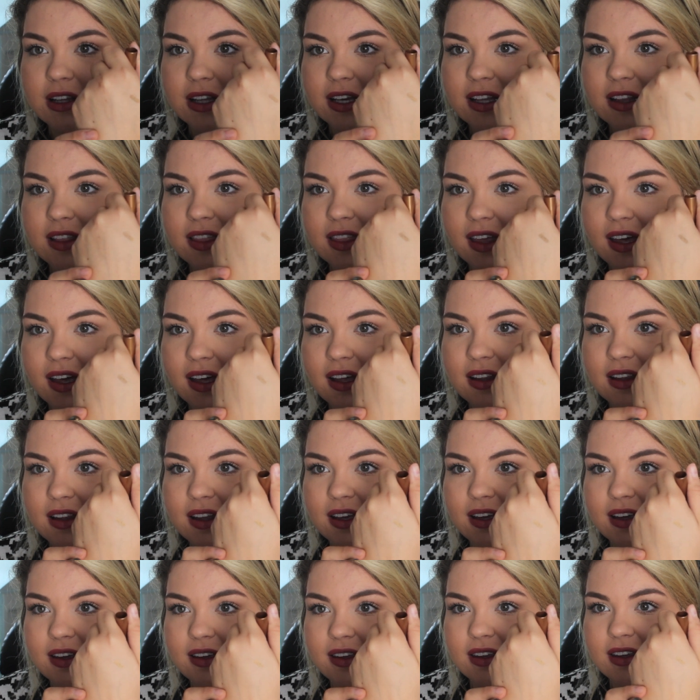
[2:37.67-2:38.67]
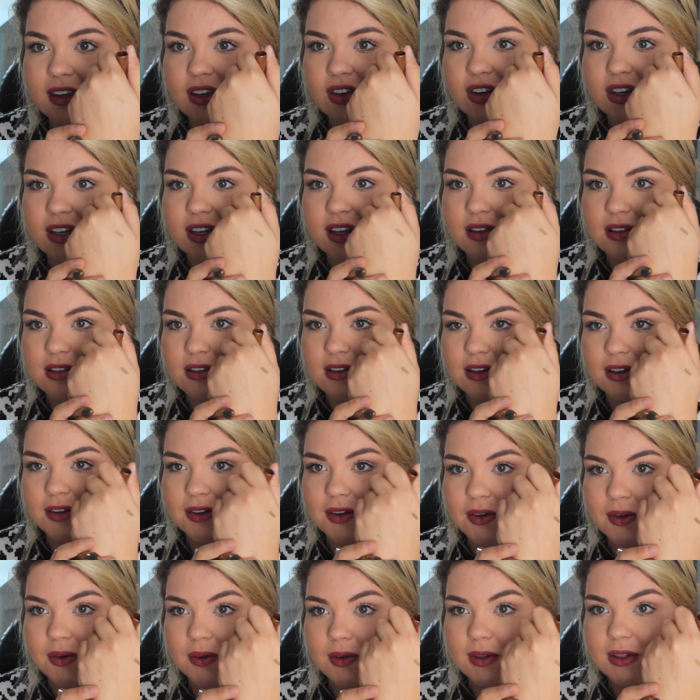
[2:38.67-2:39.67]
Look at that, like,
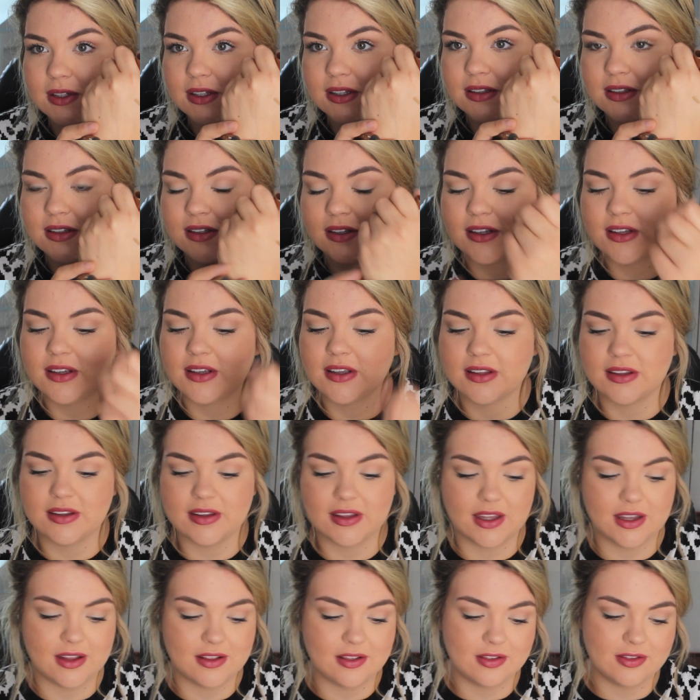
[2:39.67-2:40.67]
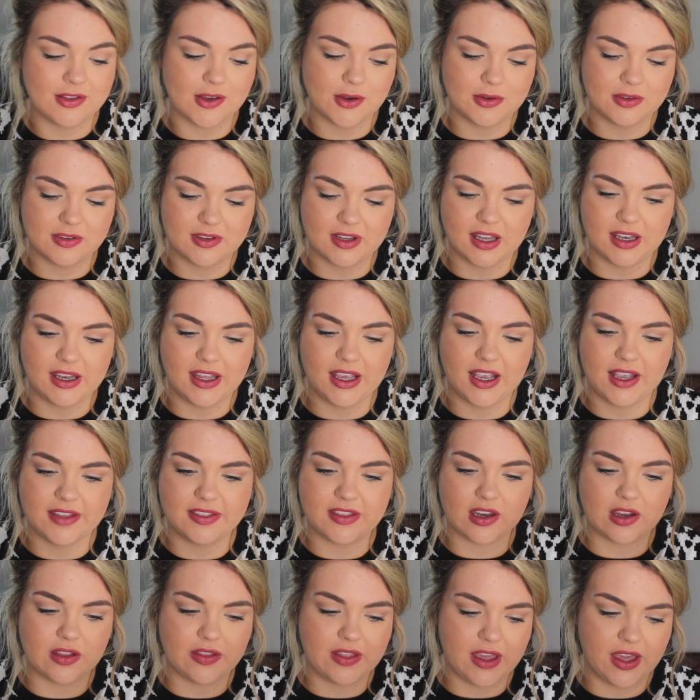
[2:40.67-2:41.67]
iridescent gold. That is so stunning.
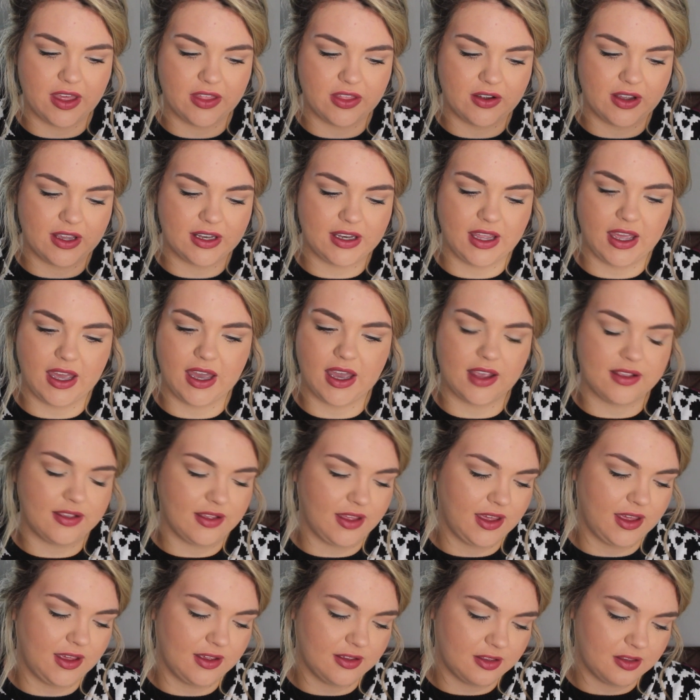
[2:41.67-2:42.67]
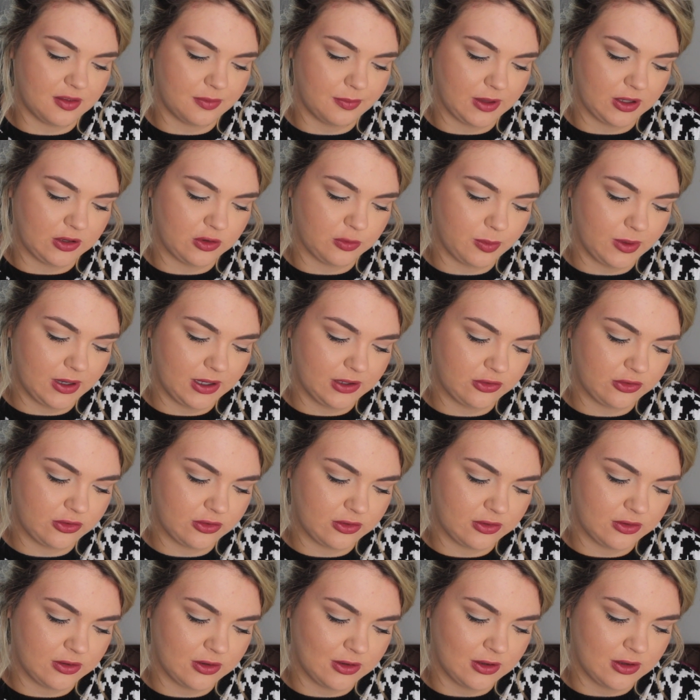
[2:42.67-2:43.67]
And then on the other end it has a smudge
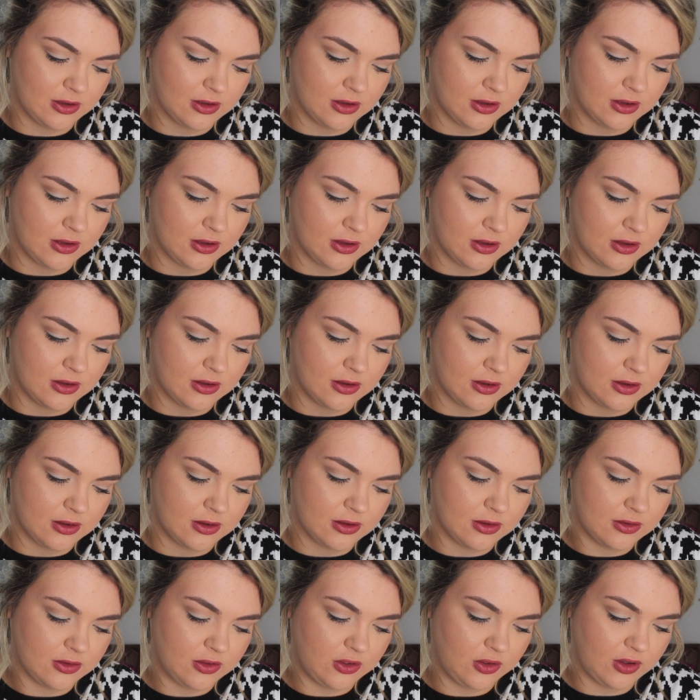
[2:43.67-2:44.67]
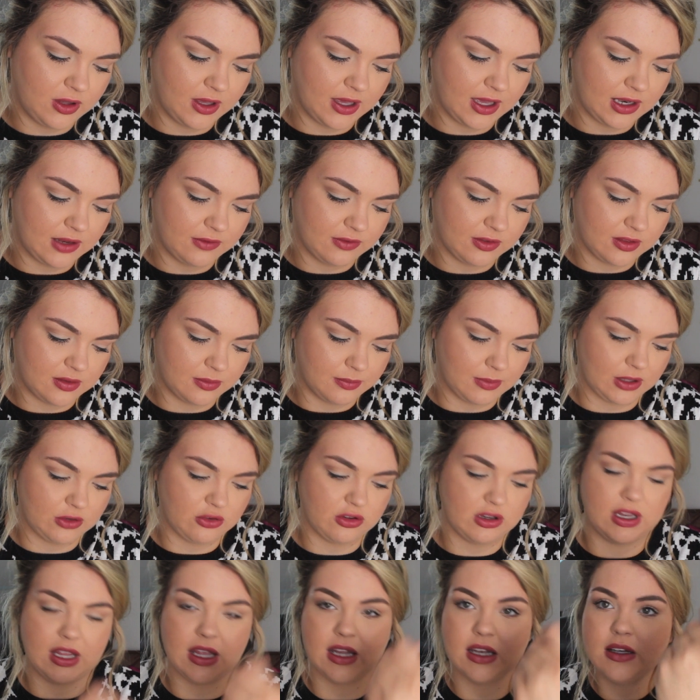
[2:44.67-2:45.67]
brush, so you can kind of
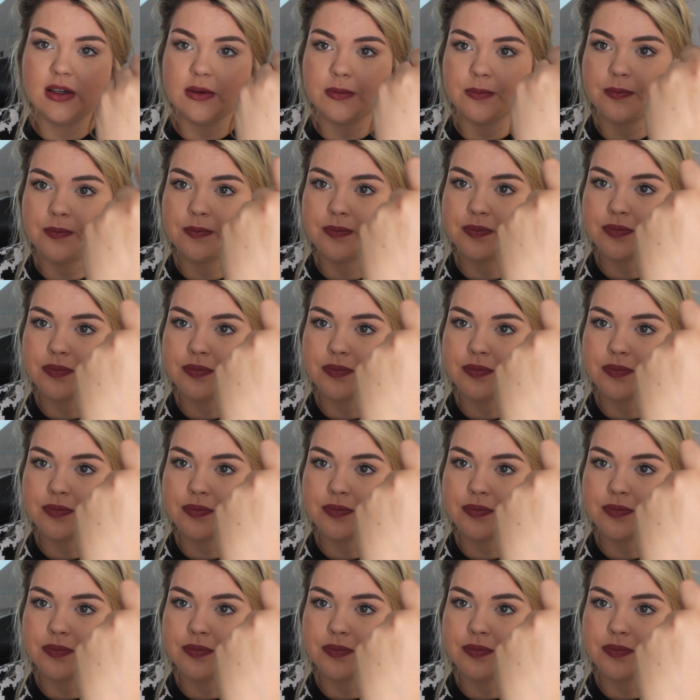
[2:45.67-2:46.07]
smudge it in.